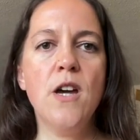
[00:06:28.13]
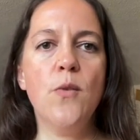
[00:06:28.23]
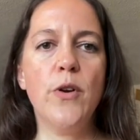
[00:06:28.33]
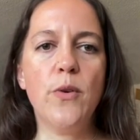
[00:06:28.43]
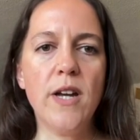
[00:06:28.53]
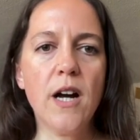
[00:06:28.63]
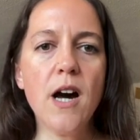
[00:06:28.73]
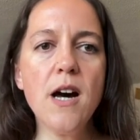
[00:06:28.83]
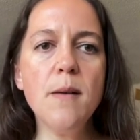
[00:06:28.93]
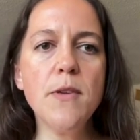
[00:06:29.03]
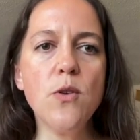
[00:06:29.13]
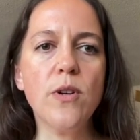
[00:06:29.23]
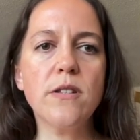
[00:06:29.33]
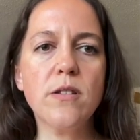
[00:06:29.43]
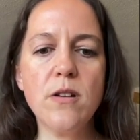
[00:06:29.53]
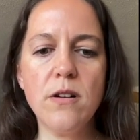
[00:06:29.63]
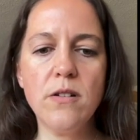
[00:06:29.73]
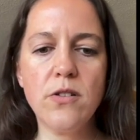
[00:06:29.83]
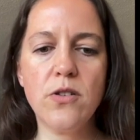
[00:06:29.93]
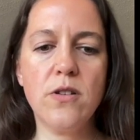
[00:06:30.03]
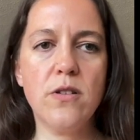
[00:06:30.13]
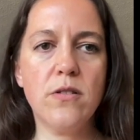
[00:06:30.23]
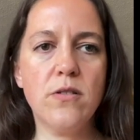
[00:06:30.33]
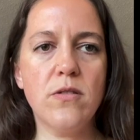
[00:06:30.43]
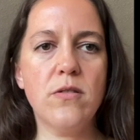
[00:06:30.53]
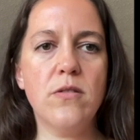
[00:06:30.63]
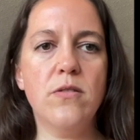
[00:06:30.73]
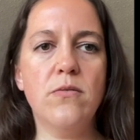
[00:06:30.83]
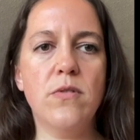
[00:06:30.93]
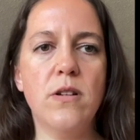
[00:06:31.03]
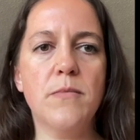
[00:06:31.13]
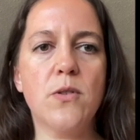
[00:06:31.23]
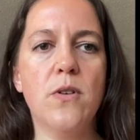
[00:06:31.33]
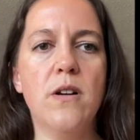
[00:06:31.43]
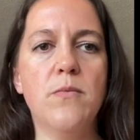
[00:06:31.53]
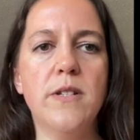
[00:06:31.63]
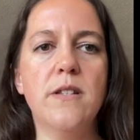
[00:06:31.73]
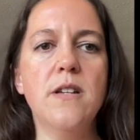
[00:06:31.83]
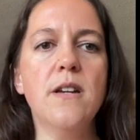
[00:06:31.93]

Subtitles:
Where you can come, you could search, let's just do Times Square, let's see